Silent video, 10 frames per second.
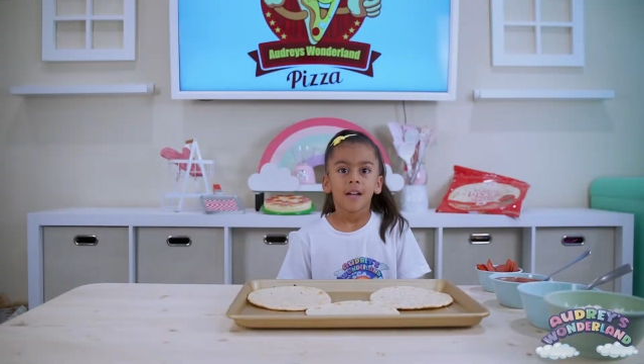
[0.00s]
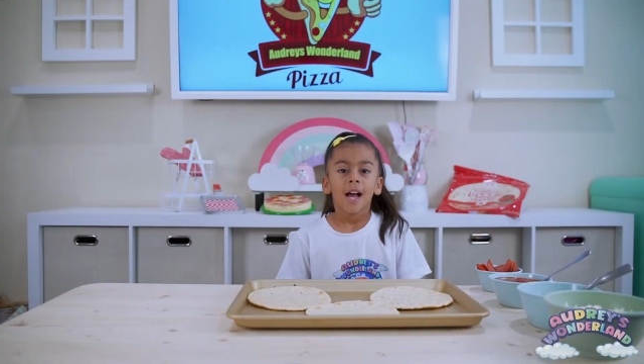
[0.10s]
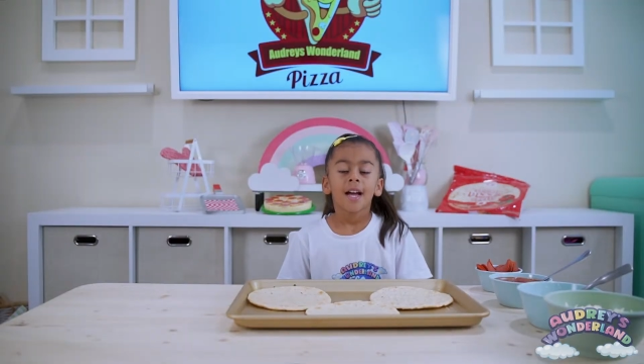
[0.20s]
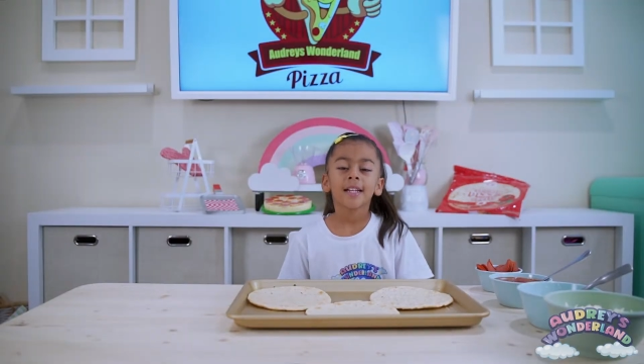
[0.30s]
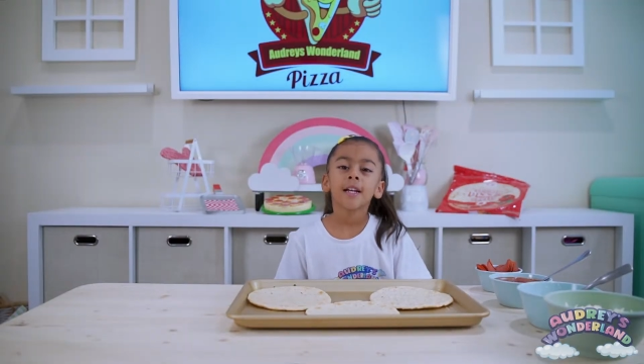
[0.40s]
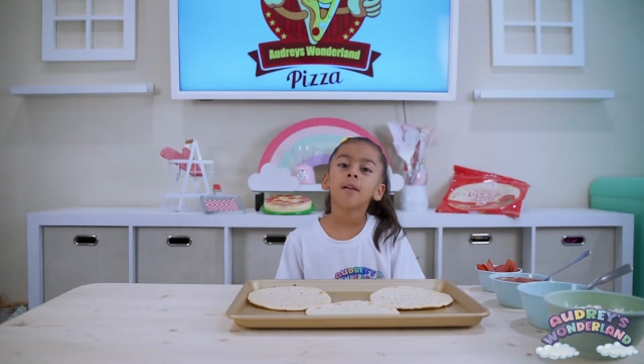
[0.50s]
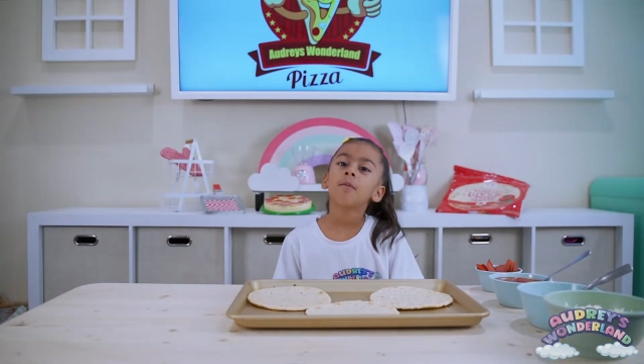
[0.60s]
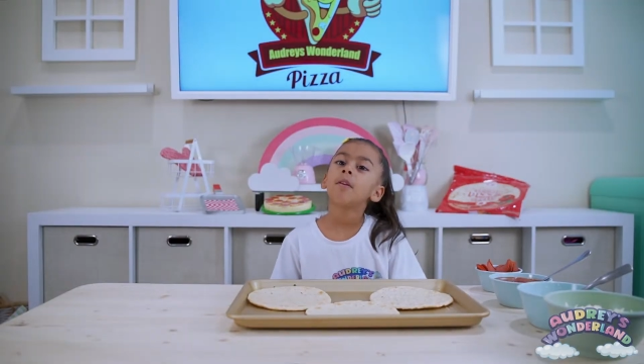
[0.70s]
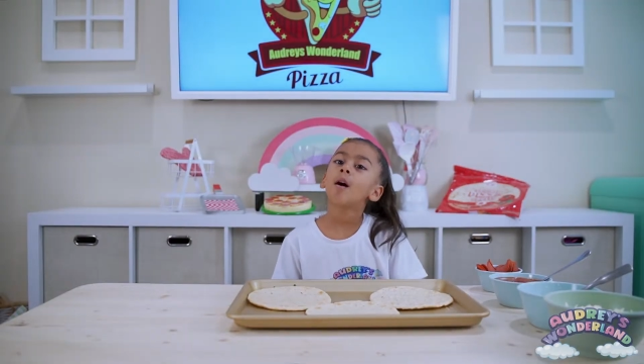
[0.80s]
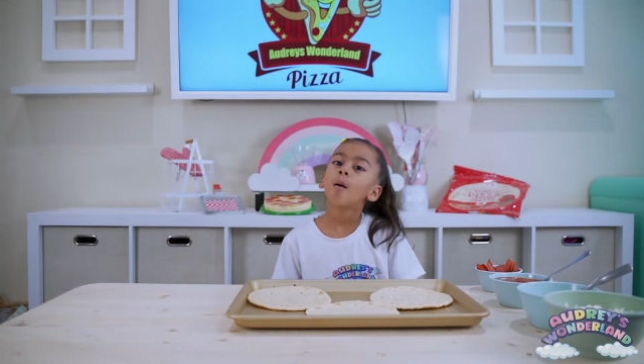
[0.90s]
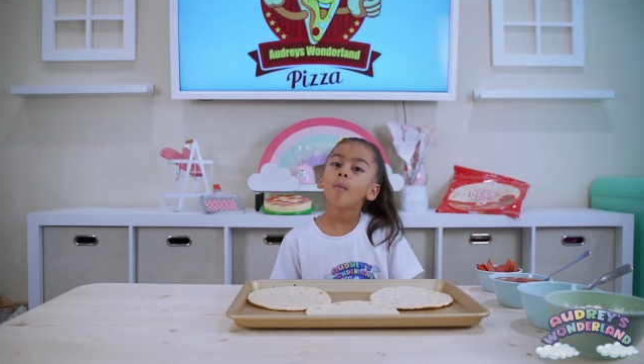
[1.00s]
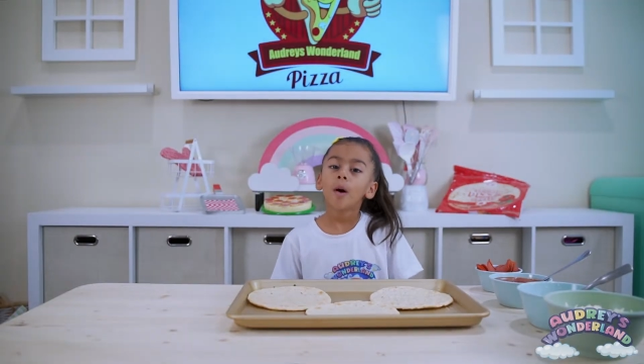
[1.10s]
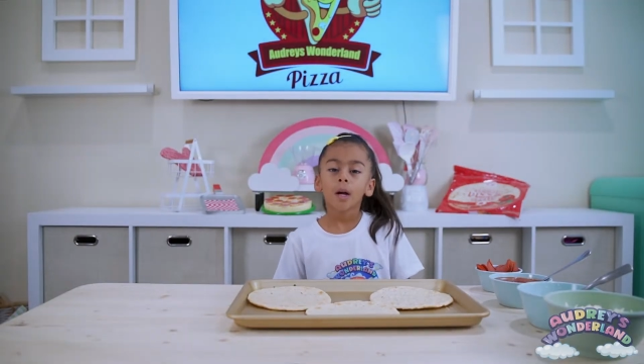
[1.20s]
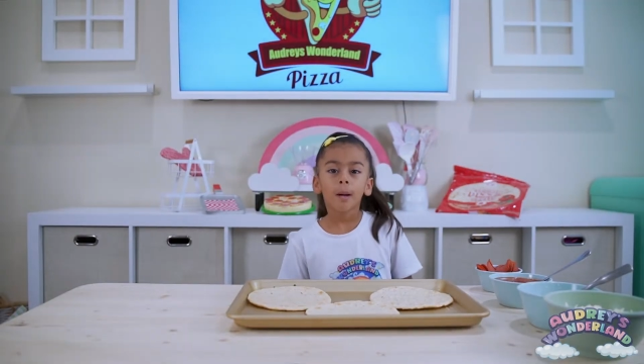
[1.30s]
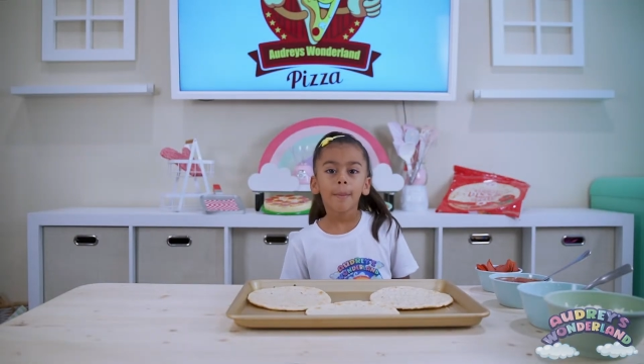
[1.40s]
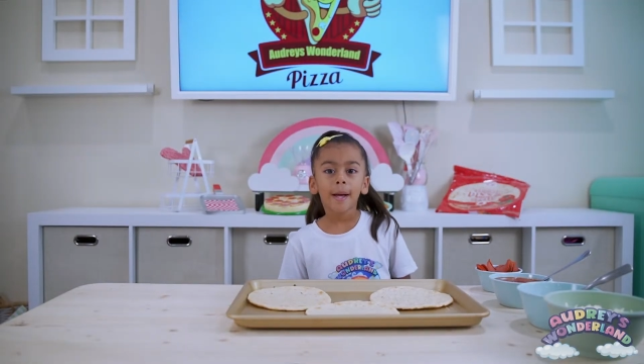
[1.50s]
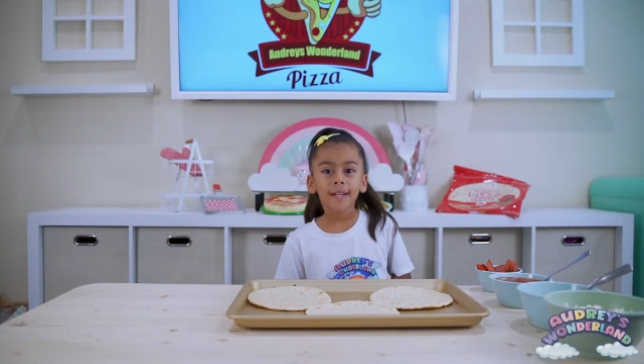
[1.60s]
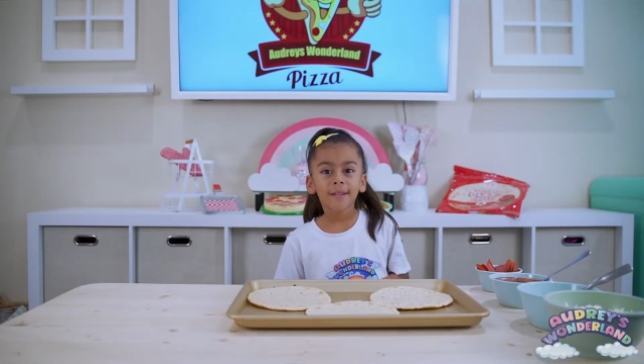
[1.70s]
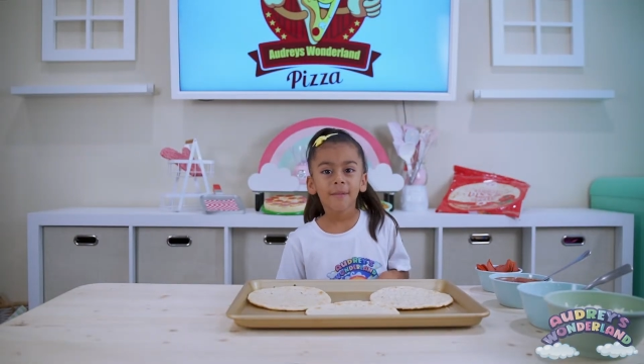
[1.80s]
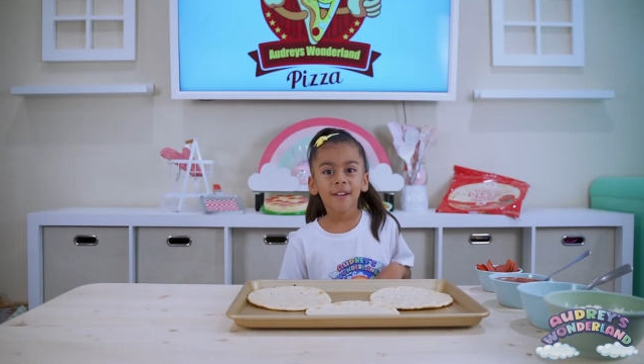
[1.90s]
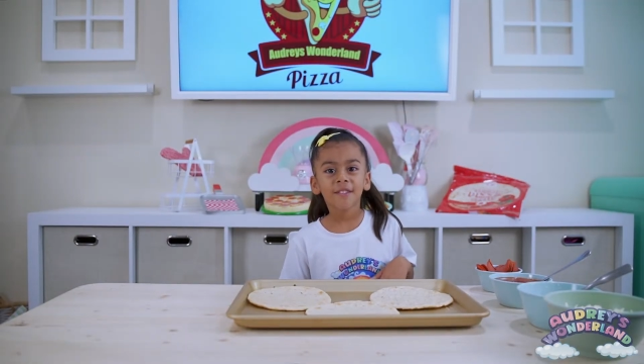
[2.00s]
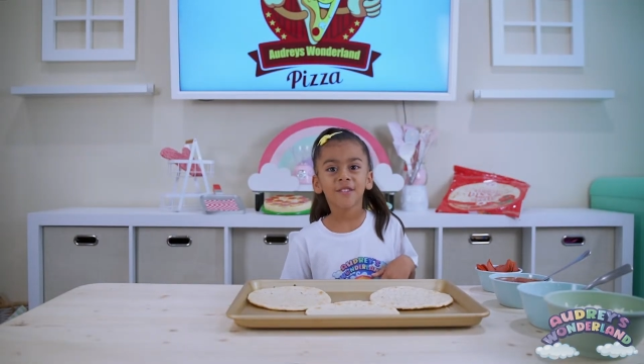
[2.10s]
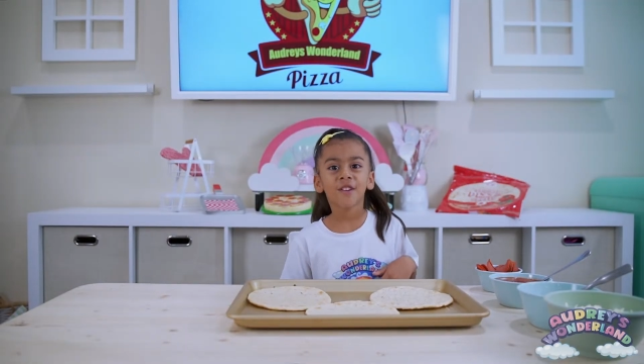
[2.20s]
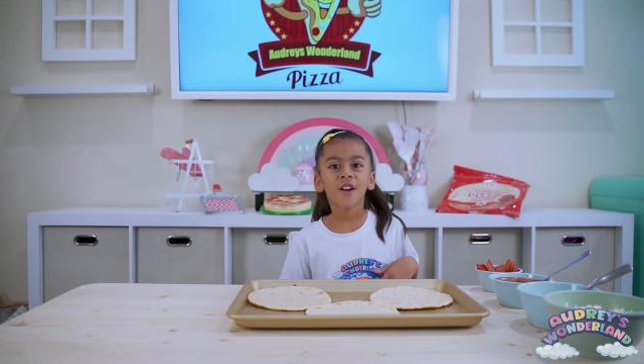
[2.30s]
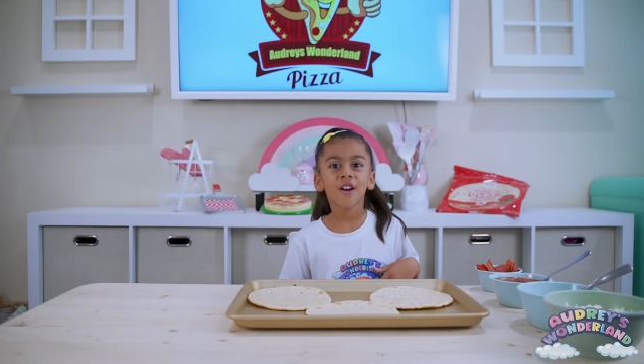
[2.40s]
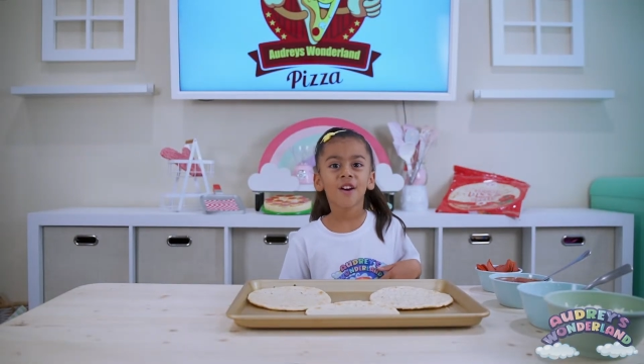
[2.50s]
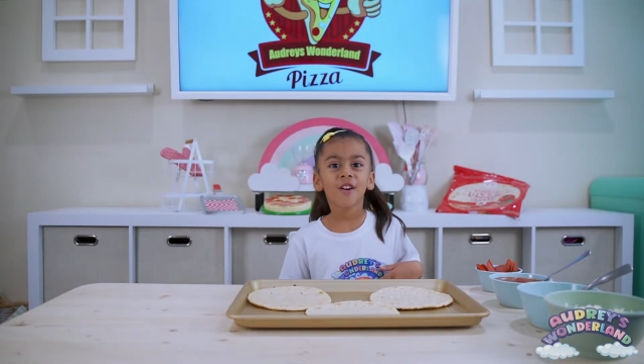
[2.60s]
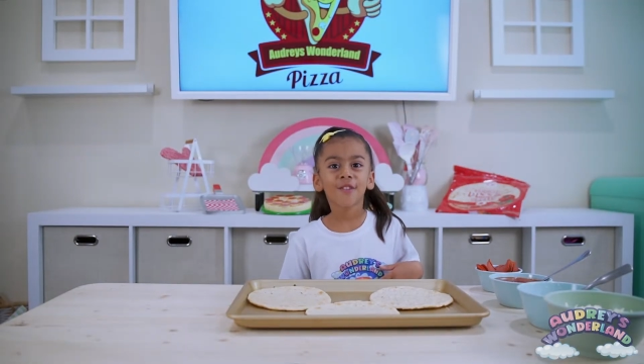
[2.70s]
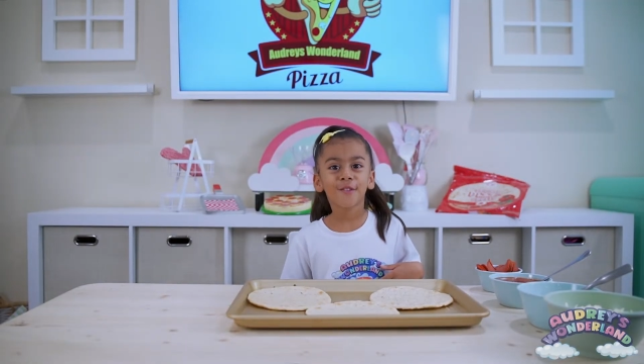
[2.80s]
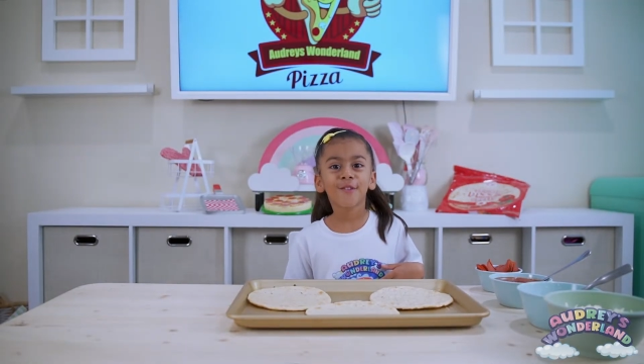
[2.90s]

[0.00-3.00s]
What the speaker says: Hey everyone, welcome back to my show.